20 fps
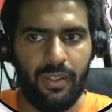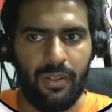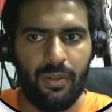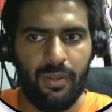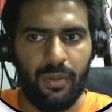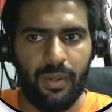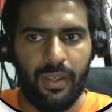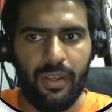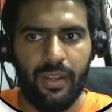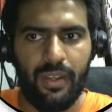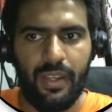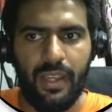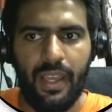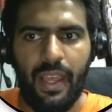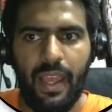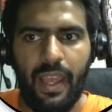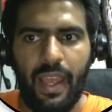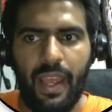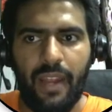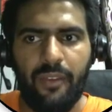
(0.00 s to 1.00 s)
Okay,
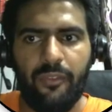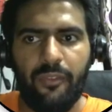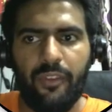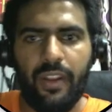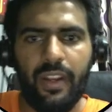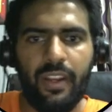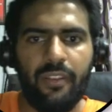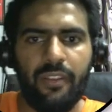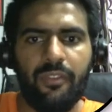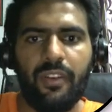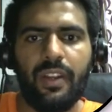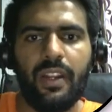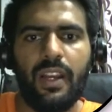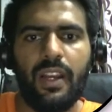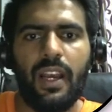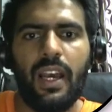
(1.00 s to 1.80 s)
and whenever